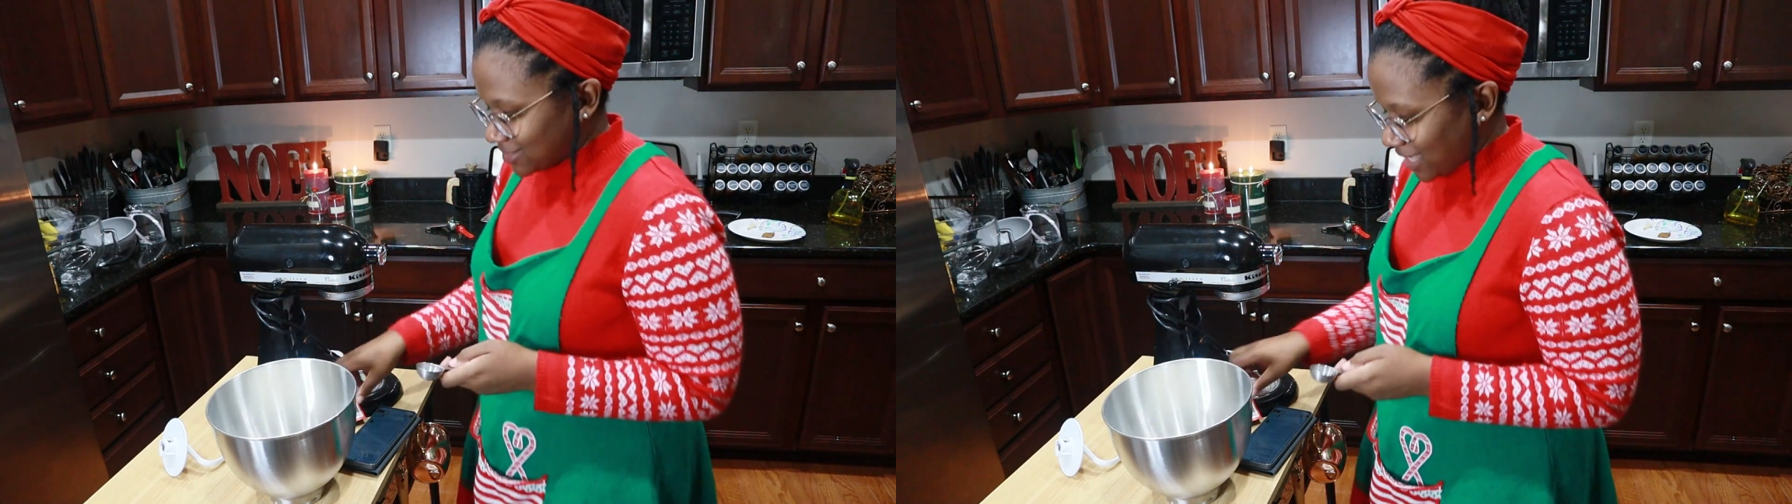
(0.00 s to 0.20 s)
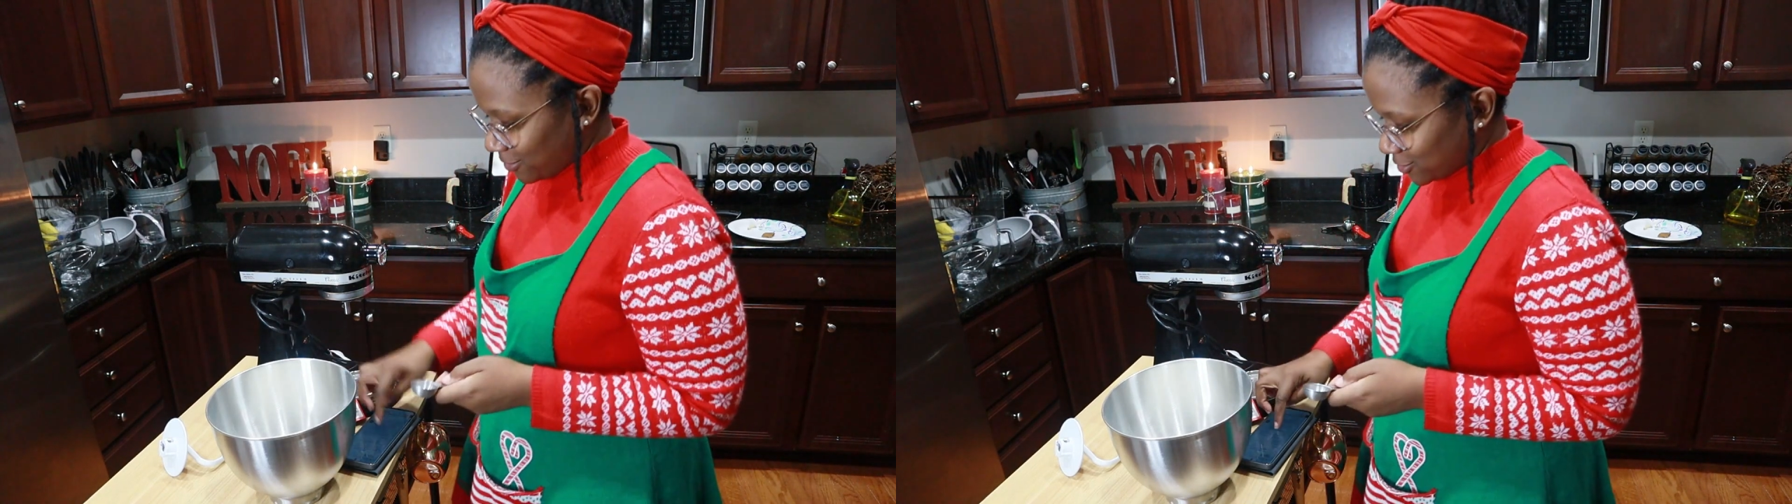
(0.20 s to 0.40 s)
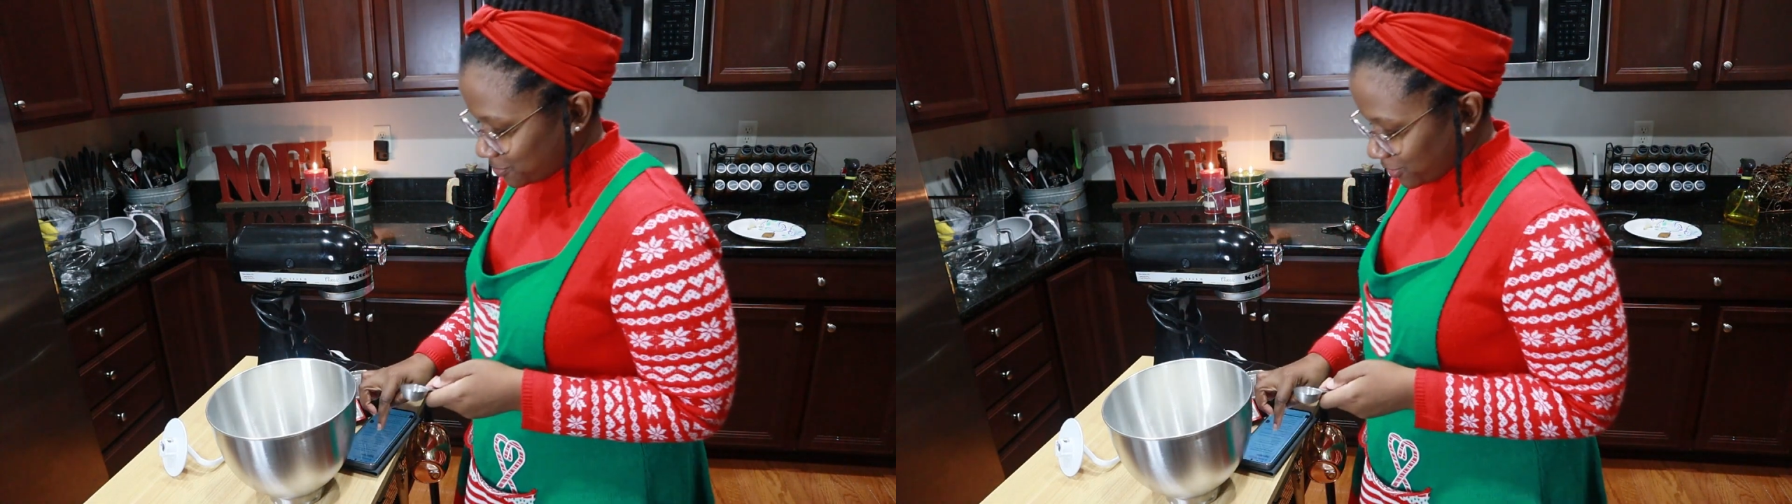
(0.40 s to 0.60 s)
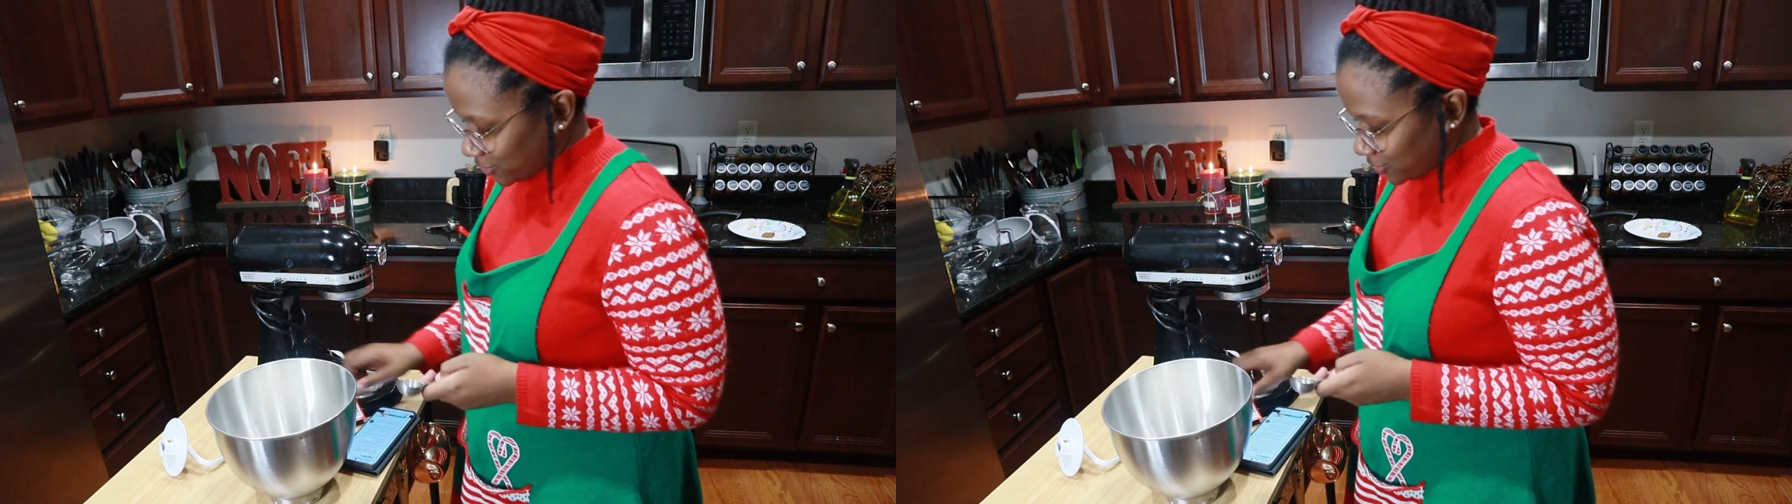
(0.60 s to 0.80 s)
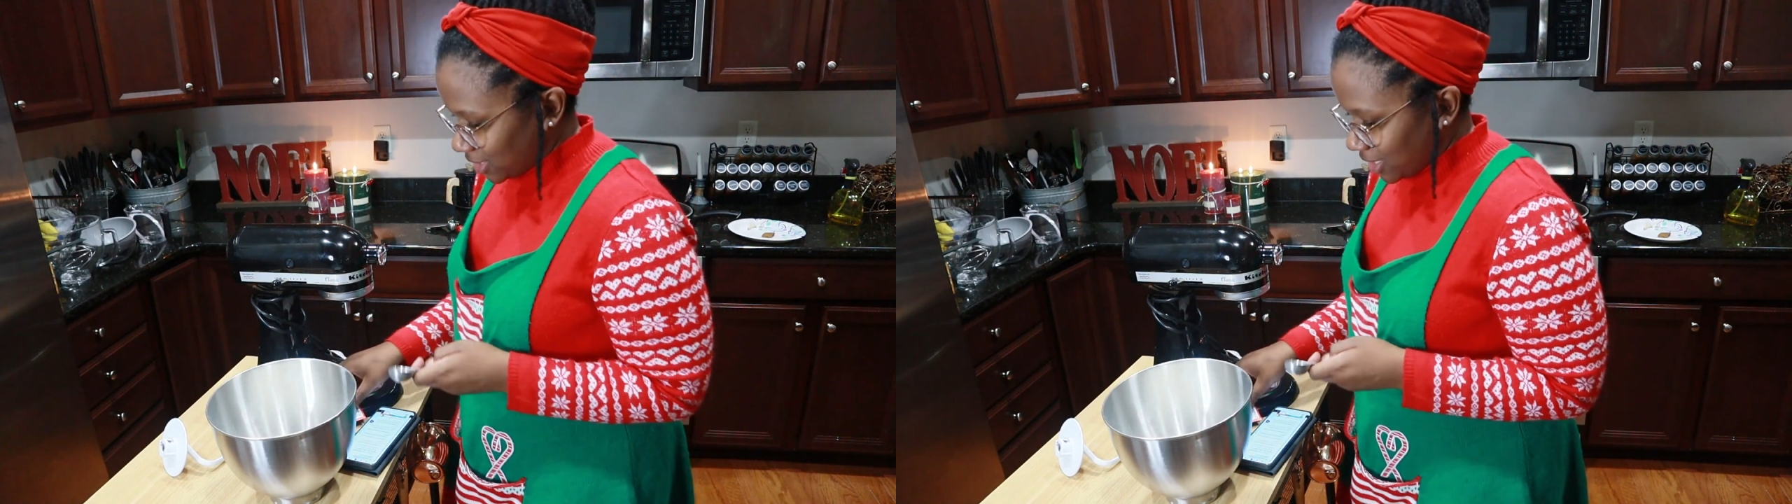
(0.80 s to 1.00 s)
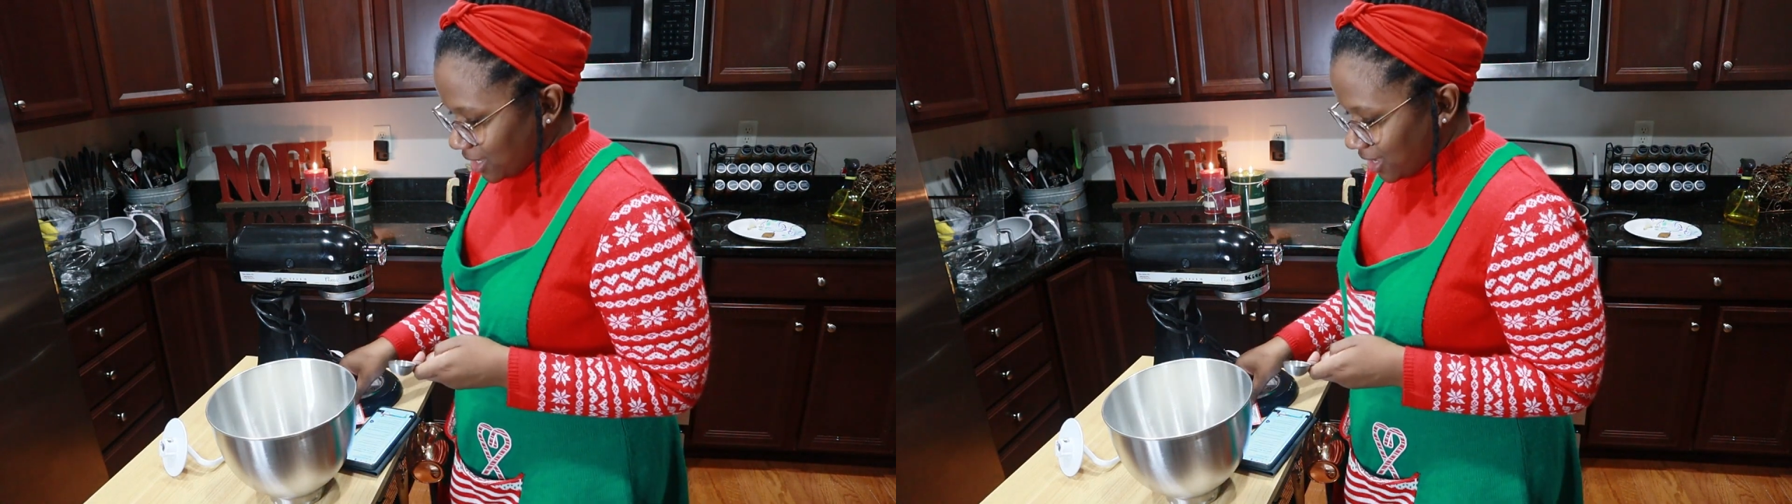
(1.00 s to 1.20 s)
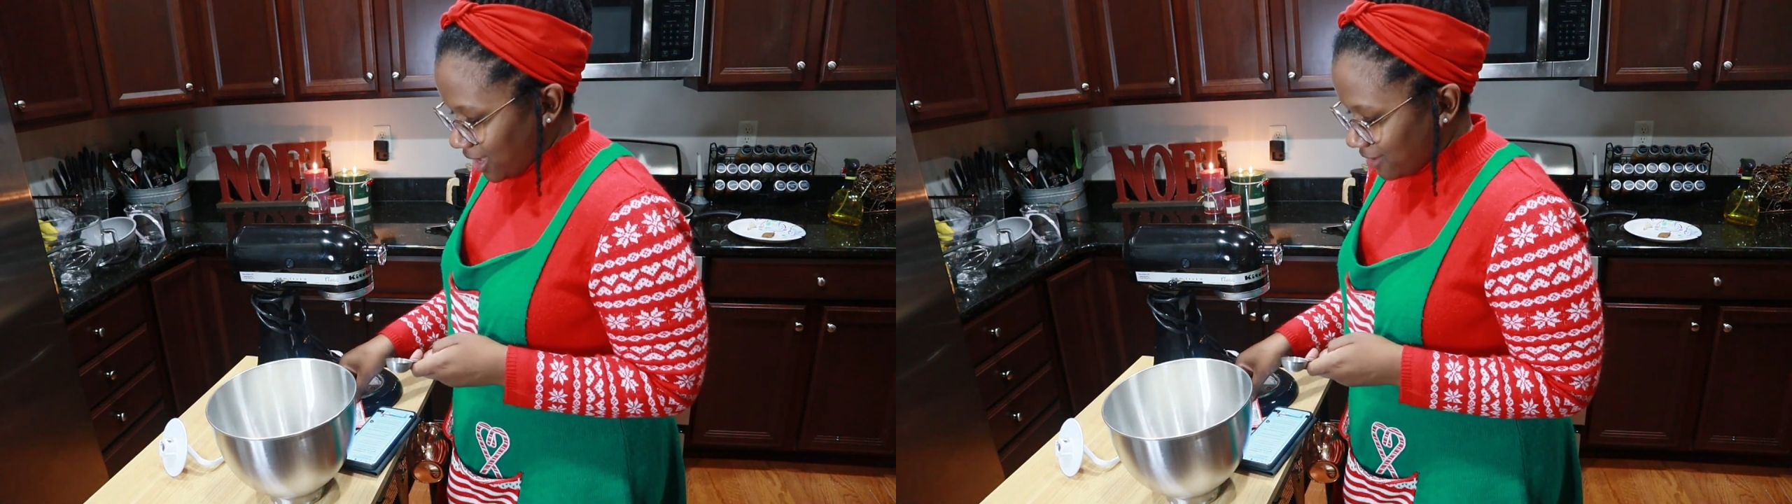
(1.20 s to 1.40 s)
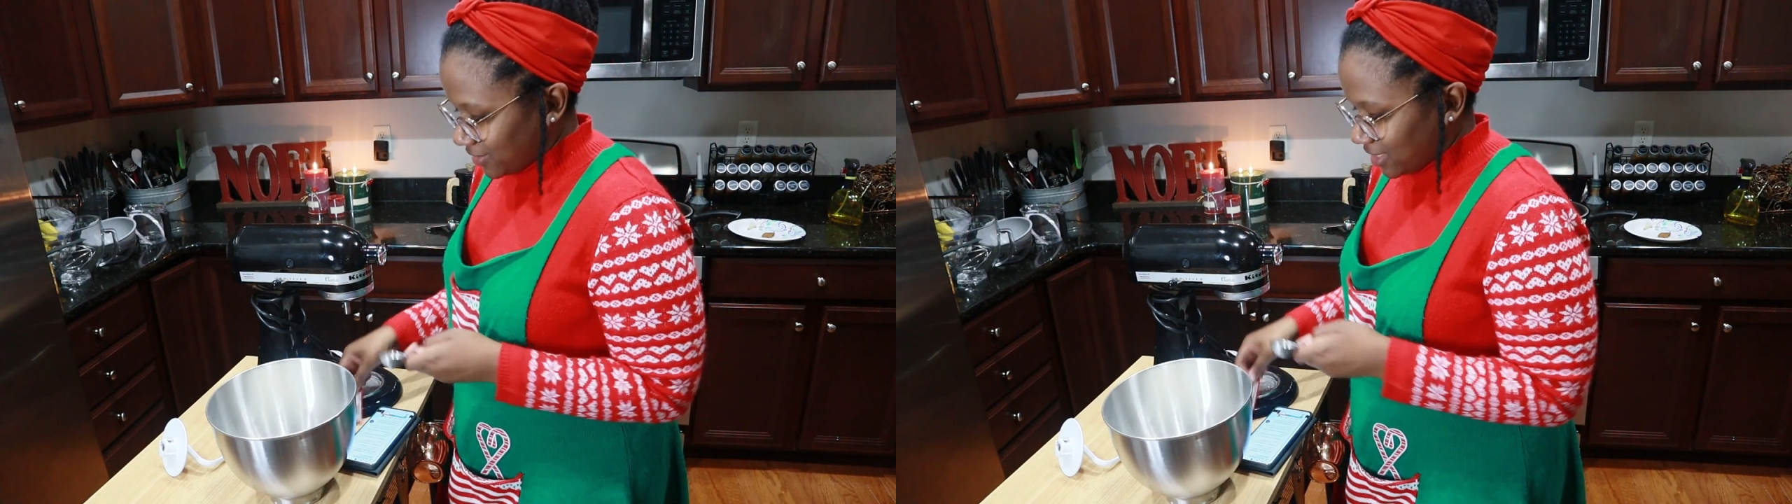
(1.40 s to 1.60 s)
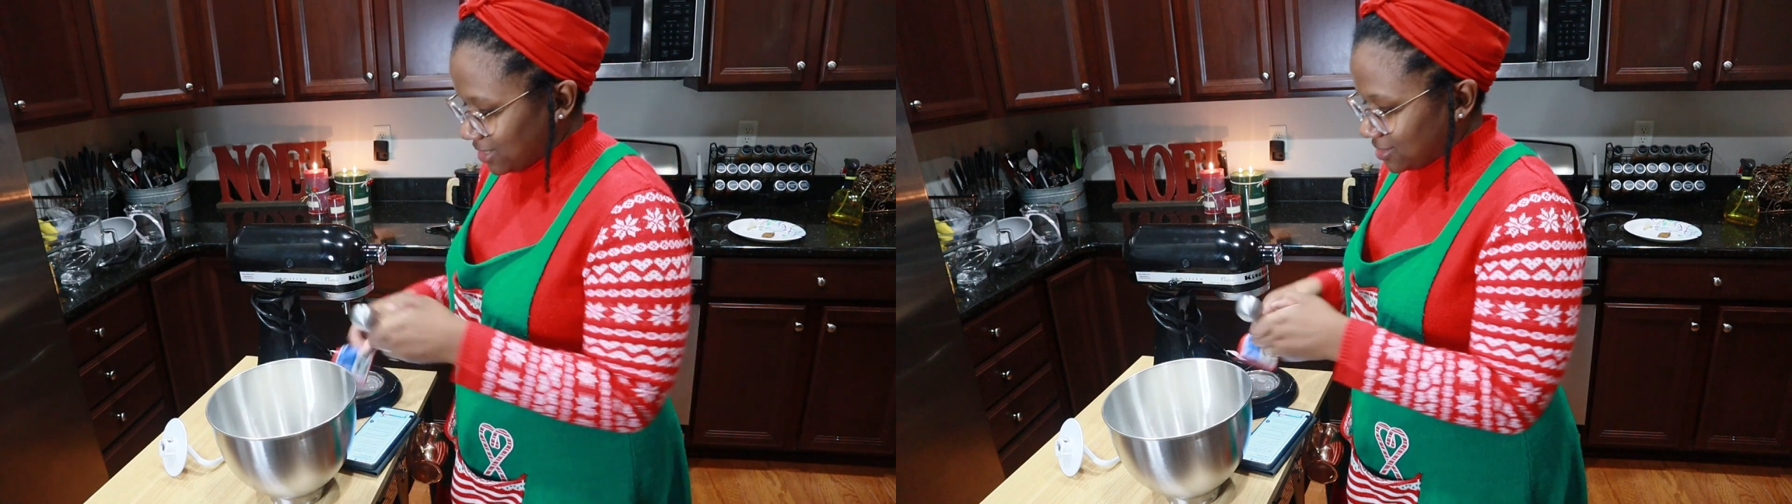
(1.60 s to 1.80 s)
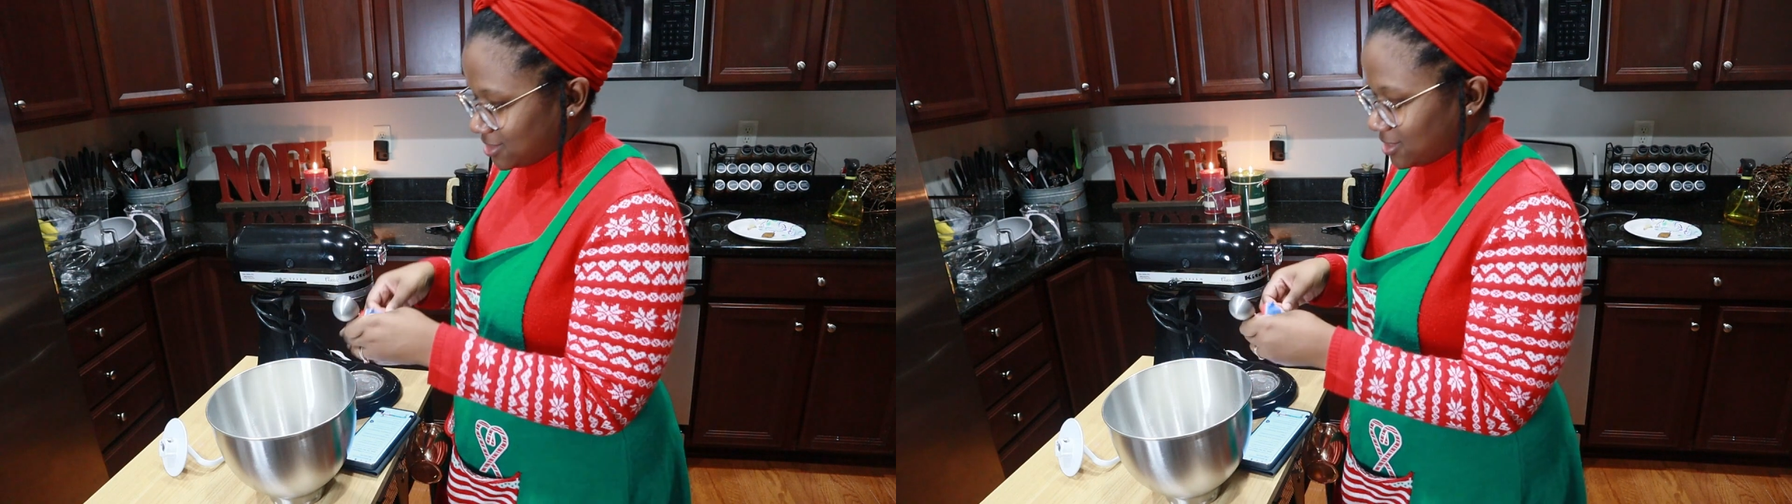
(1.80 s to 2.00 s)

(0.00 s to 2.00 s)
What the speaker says: tablespoon of yeast,